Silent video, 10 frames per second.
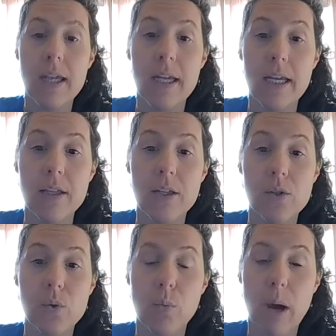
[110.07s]
in the
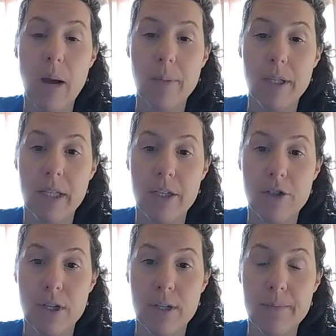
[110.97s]
school
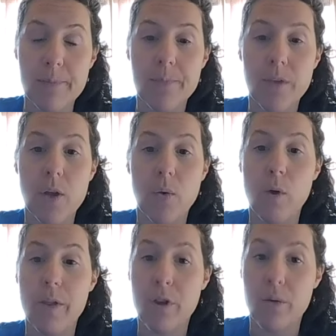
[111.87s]
population
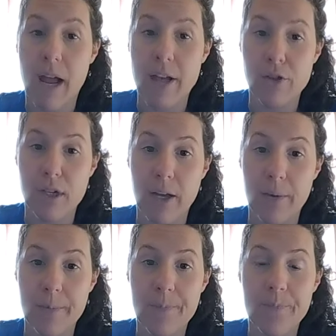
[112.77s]
with your
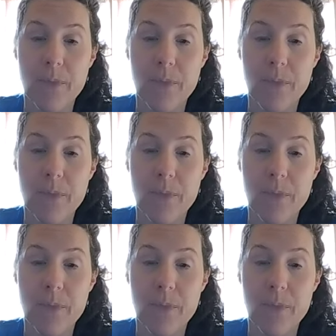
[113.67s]
rationale.